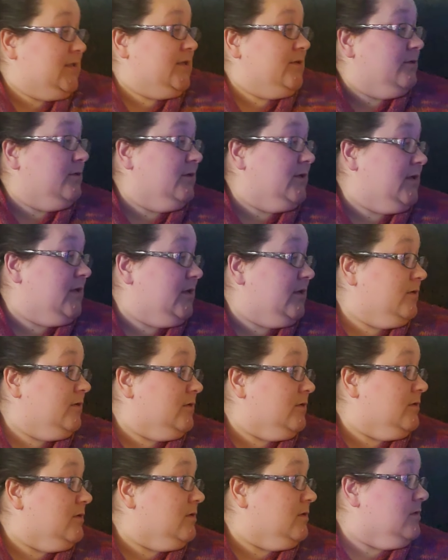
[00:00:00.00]
the only
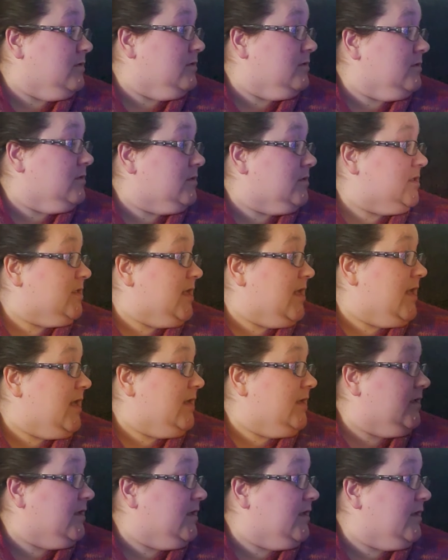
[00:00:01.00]
little
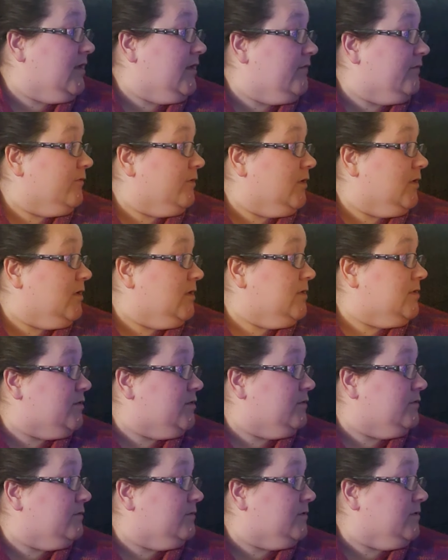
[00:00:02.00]
snag that I've run
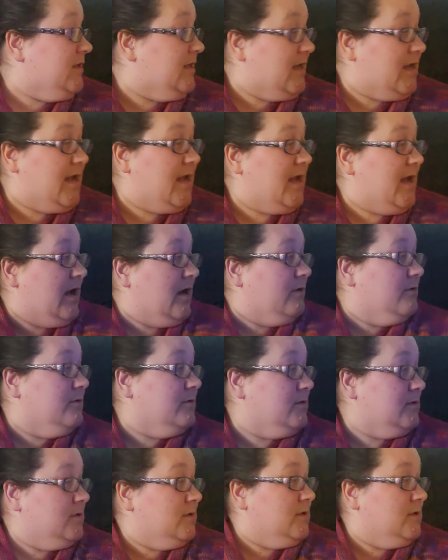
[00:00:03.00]
into now.